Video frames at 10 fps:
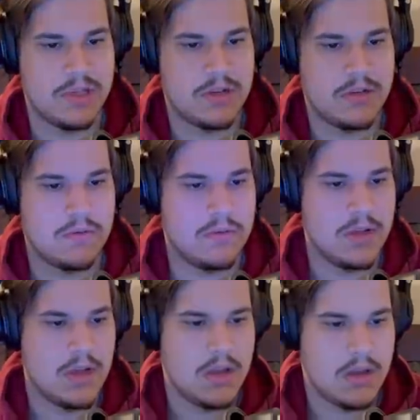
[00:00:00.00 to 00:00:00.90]
to do.
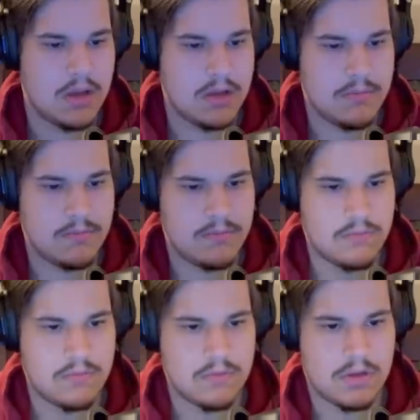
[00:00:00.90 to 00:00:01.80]

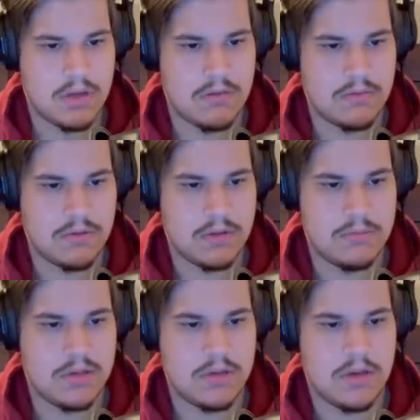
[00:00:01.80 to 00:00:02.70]
Okay, let
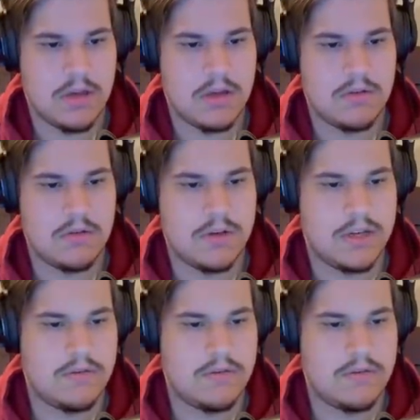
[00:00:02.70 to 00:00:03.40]
me go ahead,